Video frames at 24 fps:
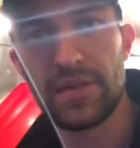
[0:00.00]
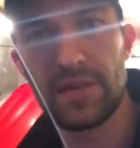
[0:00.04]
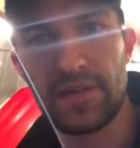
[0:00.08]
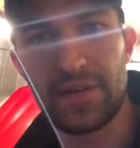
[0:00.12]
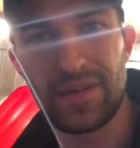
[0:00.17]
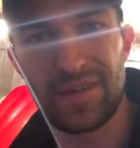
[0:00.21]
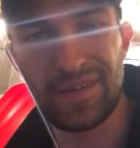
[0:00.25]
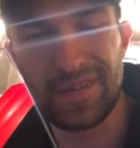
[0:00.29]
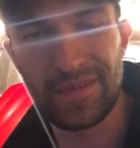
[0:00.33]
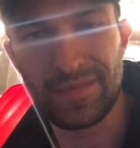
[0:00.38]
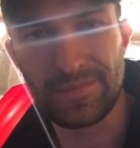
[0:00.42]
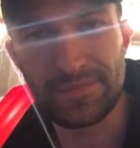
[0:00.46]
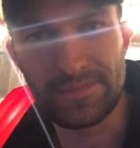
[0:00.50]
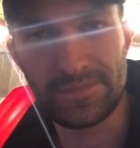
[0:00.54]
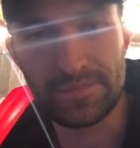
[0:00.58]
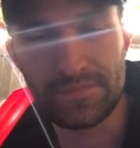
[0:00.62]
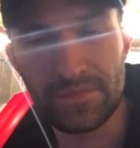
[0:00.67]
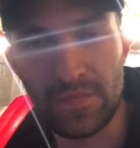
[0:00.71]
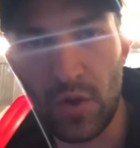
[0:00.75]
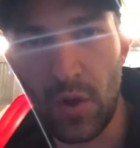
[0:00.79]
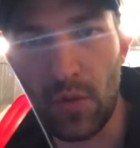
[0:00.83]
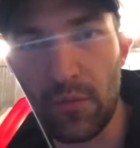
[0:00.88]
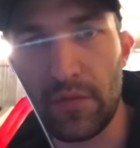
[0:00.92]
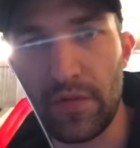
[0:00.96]
Um,
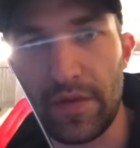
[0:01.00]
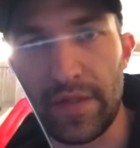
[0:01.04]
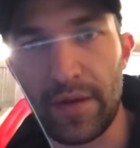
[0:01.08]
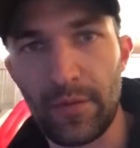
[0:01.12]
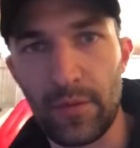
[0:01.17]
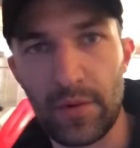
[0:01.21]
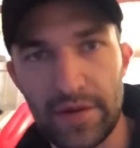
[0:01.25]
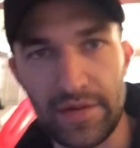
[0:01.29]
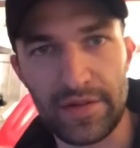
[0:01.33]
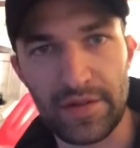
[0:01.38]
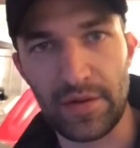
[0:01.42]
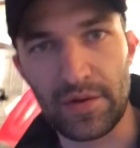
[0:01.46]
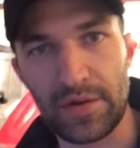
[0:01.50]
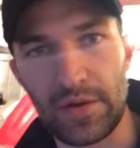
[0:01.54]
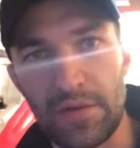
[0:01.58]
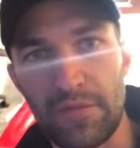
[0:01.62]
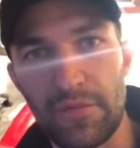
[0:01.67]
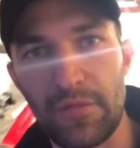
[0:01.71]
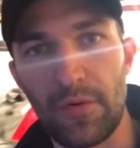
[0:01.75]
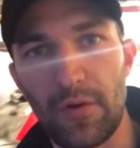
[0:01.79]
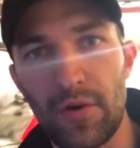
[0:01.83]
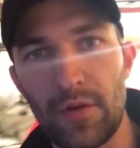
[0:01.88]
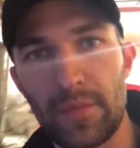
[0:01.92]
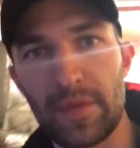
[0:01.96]
hopefully that works out good
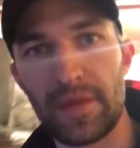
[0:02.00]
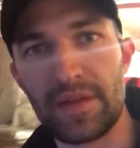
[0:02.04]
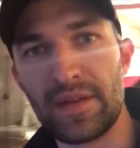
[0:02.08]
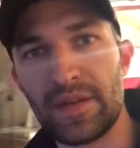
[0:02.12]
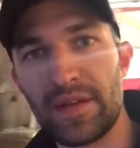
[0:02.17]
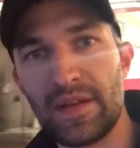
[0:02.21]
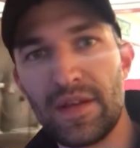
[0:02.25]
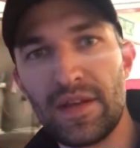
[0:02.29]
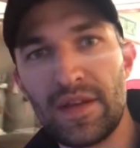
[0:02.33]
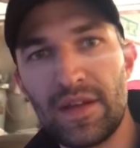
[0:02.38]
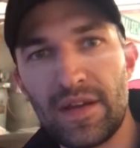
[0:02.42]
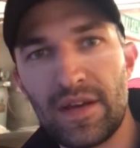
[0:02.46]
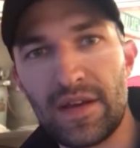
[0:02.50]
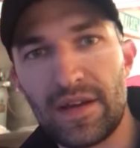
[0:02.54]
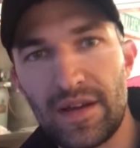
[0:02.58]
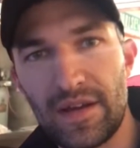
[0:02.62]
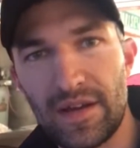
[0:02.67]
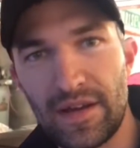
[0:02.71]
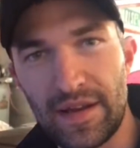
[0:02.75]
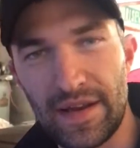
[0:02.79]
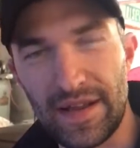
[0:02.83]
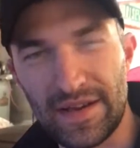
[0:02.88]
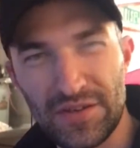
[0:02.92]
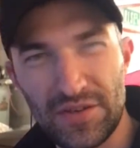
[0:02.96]
for me.
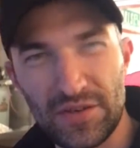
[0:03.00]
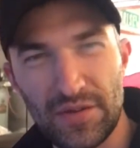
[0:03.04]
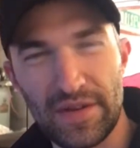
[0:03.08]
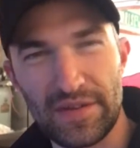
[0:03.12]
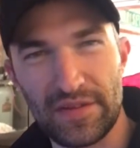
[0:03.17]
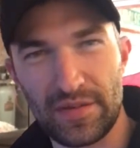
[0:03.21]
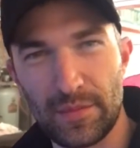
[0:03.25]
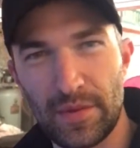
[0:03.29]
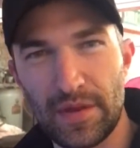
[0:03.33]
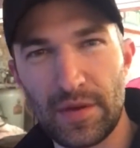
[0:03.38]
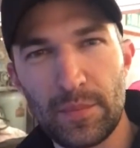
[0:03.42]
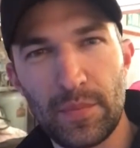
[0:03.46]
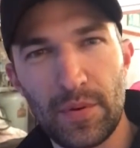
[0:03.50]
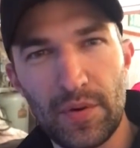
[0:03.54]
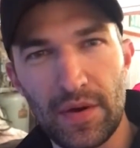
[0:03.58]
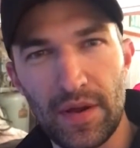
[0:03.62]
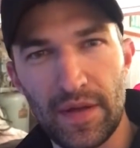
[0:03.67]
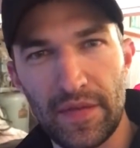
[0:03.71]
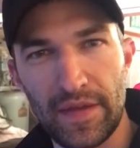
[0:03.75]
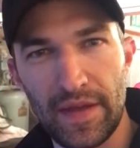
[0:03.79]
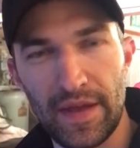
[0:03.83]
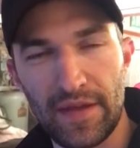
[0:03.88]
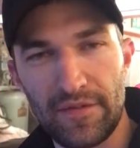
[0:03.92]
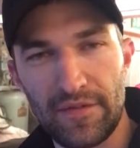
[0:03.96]
Uh, I'd actually like some input on that.